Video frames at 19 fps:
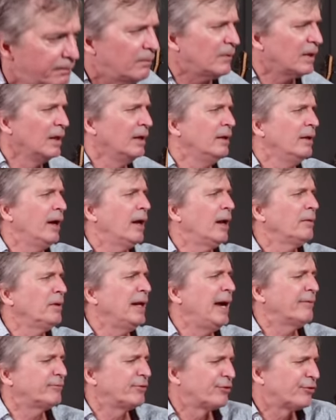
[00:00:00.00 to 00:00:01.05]
And I'm going
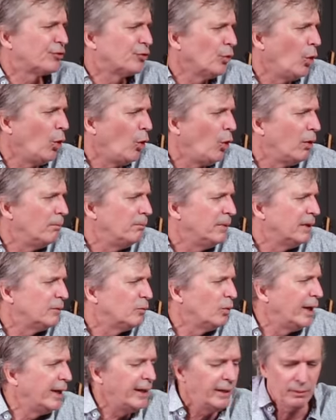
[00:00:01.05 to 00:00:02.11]
to have to scroll
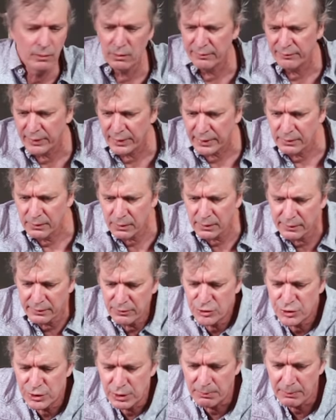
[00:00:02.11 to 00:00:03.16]
midway, or if I can look at
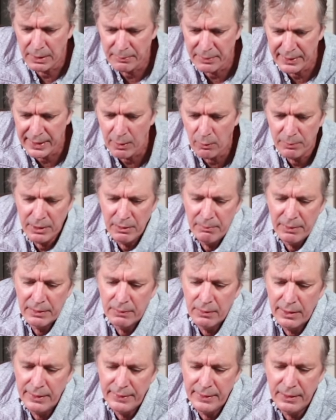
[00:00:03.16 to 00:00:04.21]
this sheet, maybe that would be a
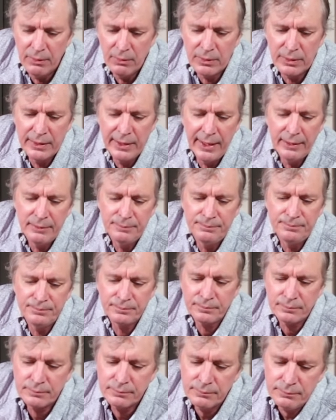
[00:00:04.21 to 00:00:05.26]
better idea. Okay.
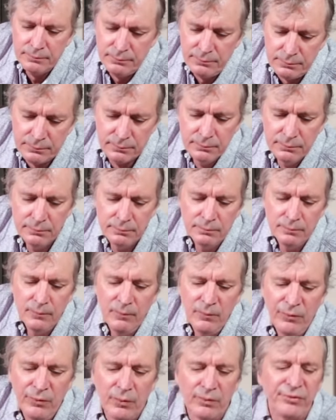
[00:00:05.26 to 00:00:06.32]

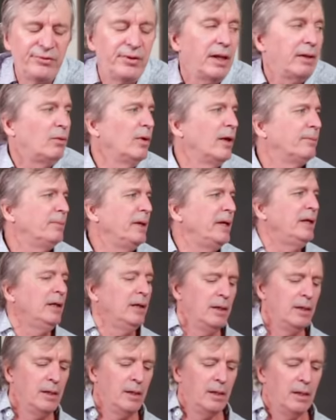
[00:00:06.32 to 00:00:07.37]
So stick with me,
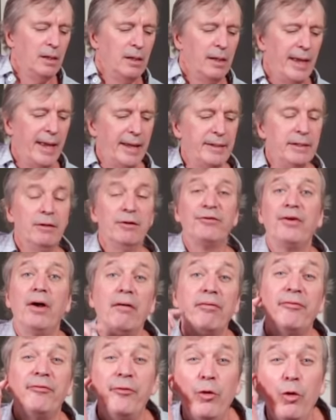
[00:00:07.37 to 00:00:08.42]
and here's
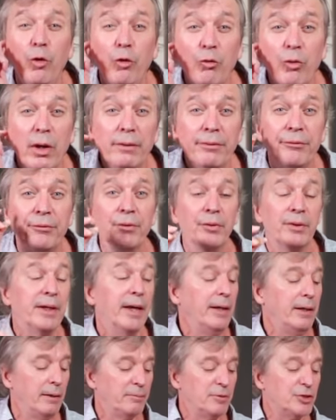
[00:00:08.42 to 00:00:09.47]
a full run through,
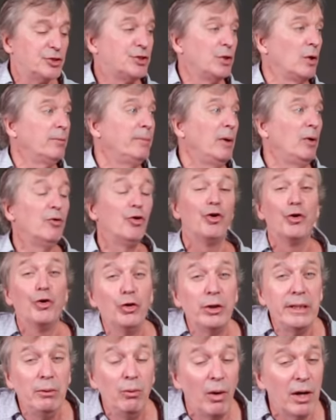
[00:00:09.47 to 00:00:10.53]
okay? I'm going to shout them out
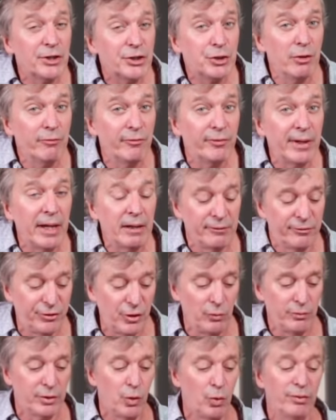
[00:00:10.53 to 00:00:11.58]
early, watch out for that,
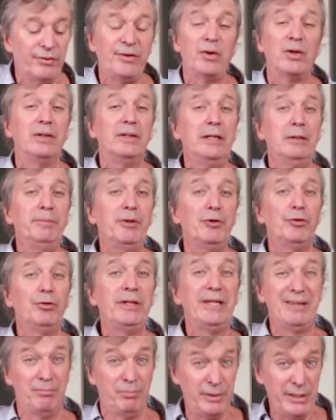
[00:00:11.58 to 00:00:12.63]
shout the chords out a little bit
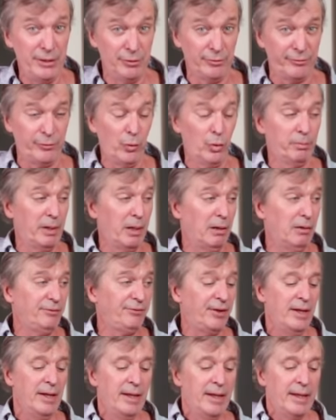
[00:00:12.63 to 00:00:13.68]
early, complete your 4
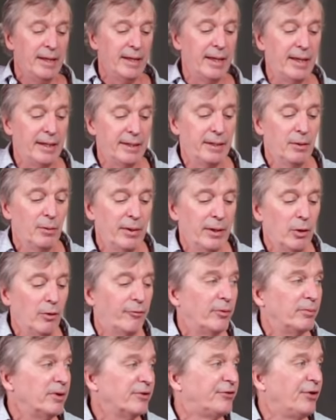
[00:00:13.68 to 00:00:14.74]
bars, and here we go
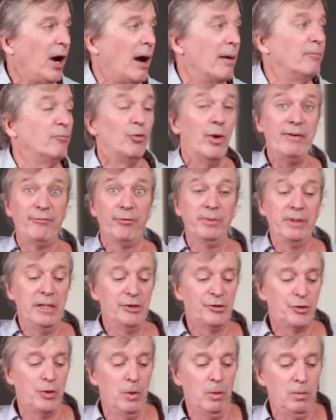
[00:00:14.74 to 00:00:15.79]
from the top, right from the
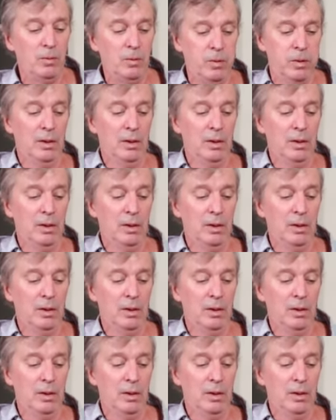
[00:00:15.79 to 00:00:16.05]
intro.